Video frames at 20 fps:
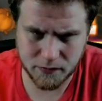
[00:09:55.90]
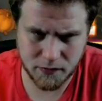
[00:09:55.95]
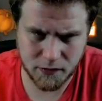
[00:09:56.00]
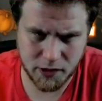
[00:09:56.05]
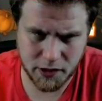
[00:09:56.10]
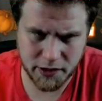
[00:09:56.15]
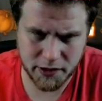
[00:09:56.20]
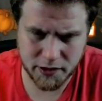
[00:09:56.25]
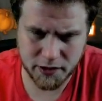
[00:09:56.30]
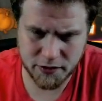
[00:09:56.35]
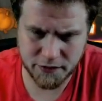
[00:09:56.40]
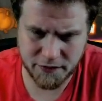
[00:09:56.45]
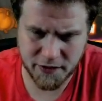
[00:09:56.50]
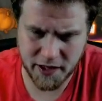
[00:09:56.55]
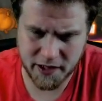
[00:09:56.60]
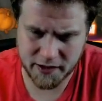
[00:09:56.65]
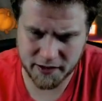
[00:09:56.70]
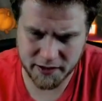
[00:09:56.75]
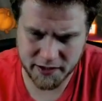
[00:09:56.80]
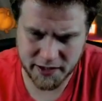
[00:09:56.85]
Here's
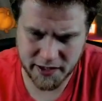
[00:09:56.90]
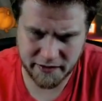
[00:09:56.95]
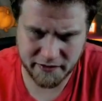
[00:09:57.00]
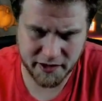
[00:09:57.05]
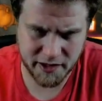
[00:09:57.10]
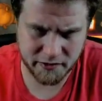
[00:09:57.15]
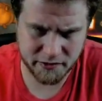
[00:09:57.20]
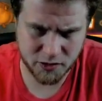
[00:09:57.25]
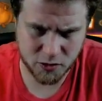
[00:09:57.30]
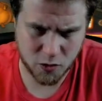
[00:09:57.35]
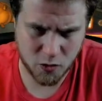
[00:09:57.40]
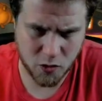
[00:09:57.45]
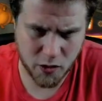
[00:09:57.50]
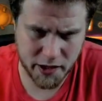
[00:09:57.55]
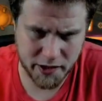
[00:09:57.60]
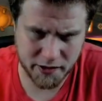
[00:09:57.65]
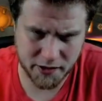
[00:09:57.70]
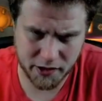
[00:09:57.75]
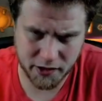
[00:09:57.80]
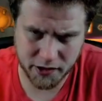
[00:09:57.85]
Faithless Haven. That was
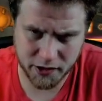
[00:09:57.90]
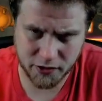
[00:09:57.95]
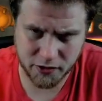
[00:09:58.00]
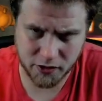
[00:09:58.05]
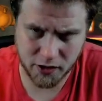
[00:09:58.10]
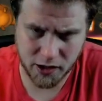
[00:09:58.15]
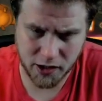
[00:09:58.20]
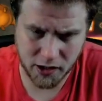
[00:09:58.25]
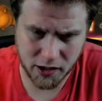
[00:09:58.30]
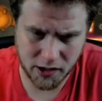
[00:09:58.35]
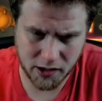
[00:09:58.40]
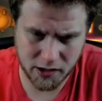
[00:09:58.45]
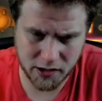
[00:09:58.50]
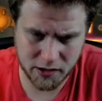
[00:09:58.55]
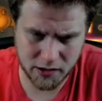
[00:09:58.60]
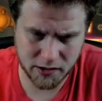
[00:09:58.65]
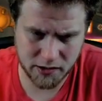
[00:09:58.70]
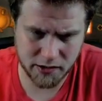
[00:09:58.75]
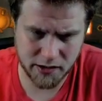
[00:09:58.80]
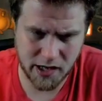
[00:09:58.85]
quite the good draw.
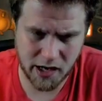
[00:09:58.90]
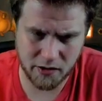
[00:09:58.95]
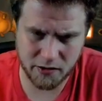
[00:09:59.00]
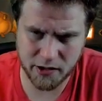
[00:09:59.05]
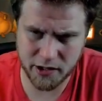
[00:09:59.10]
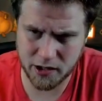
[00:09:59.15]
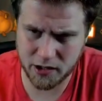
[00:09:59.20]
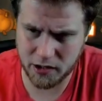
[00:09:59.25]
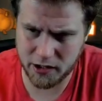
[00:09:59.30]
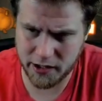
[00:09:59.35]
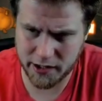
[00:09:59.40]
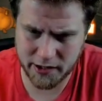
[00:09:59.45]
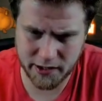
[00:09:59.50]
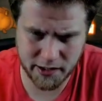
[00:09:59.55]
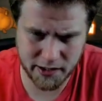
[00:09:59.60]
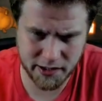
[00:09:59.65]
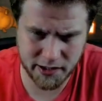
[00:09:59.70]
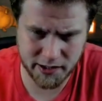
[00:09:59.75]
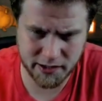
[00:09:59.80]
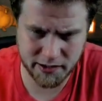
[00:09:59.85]
Now we're going to go like
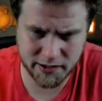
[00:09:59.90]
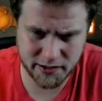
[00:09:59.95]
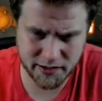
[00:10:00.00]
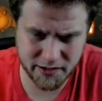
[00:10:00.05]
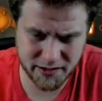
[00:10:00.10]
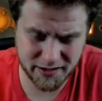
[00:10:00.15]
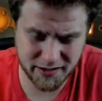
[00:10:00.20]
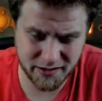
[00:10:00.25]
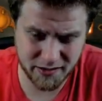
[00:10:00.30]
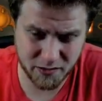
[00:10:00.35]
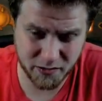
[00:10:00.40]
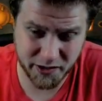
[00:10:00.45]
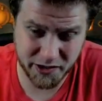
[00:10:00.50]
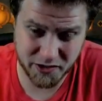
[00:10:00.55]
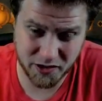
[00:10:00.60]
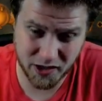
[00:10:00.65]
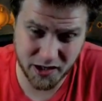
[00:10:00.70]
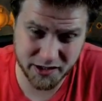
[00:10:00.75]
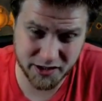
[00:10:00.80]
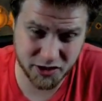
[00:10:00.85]
this. We
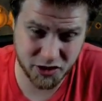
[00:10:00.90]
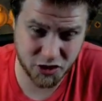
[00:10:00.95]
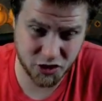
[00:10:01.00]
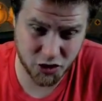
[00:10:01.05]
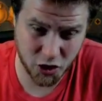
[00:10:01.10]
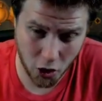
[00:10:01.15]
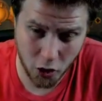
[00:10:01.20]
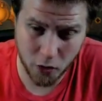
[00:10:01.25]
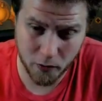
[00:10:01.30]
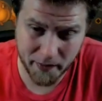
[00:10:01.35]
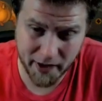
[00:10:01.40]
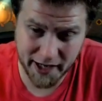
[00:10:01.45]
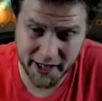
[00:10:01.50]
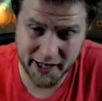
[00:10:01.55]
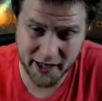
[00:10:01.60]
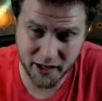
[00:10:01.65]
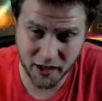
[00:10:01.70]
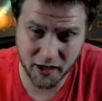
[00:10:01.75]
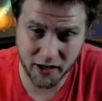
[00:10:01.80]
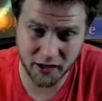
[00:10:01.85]
draw so many
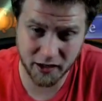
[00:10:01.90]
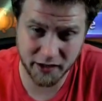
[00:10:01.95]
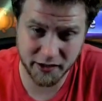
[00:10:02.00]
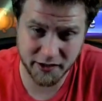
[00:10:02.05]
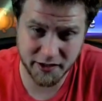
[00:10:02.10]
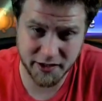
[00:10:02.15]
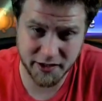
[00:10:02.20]
cards